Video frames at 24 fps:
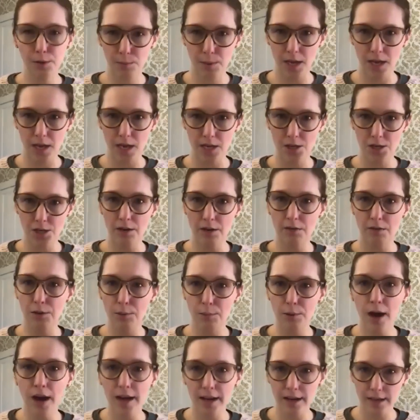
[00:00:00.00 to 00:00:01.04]
page of your
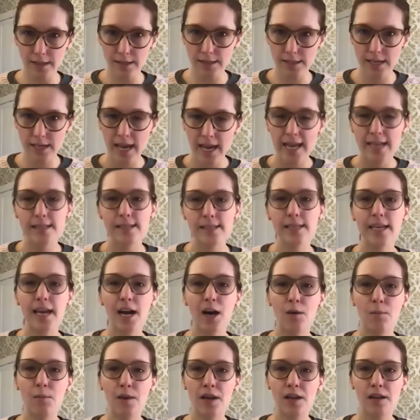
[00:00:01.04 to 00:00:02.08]
product. See
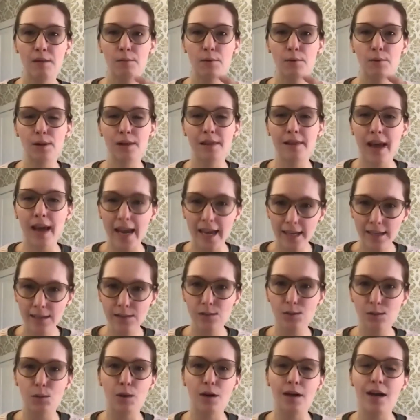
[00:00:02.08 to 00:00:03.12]
how many more likes
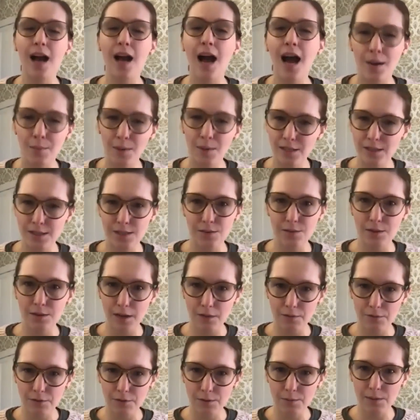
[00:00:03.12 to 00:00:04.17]
or comments you
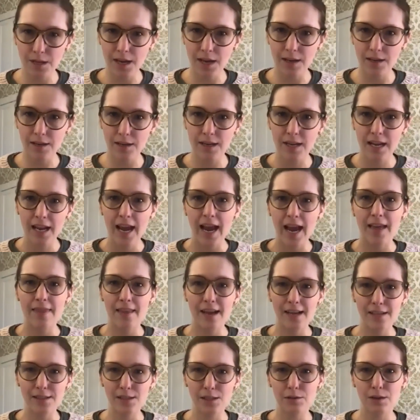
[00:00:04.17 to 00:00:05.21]
get from that. And
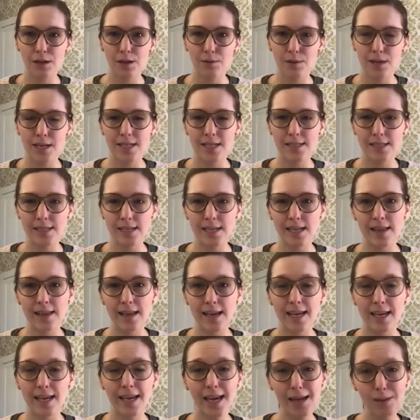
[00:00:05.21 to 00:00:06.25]
that's a great way to see
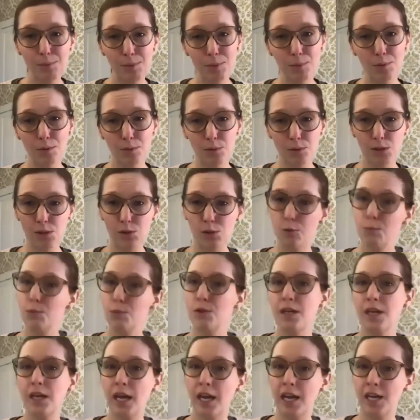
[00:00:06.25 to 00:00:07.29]
like, hey, people were super
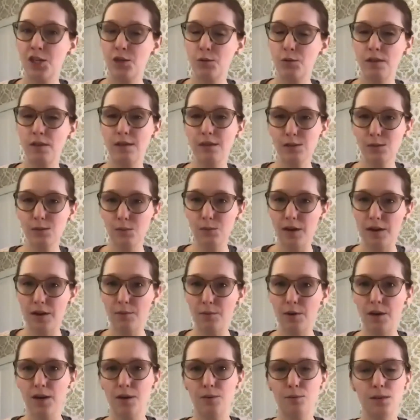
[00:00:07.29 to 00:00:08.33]
engaged with this one
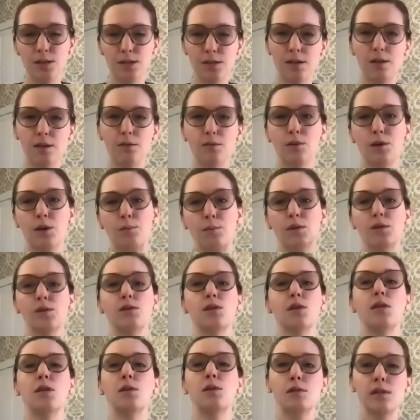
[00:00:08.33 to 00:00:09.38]
when it was a real
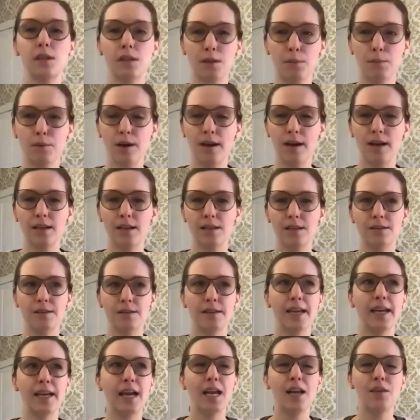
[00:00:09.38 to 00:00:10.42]
person using the product. And they're
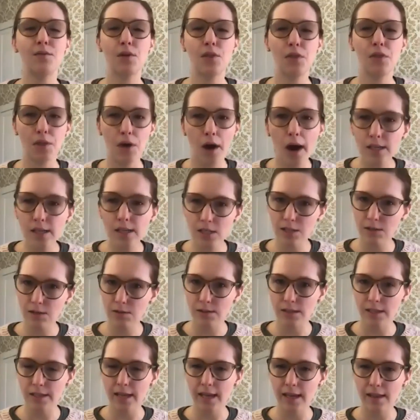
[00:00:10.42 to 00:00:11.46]
like, I never thought to use
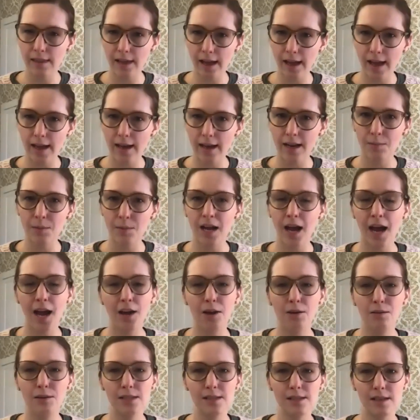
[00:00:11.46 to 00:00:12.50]
it like that. I mean, I
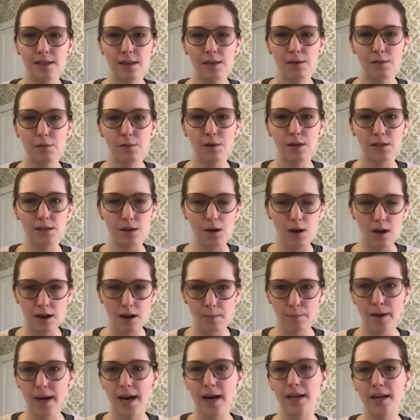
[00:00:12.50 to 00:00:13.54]
always think the ones on
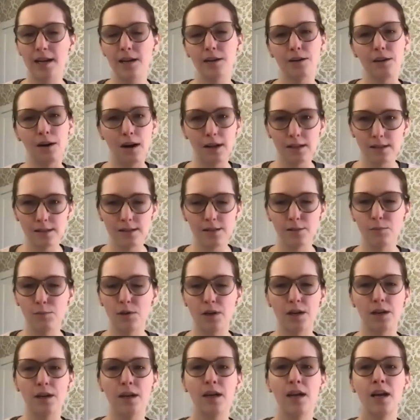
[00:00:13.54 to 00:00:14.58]
body or on someone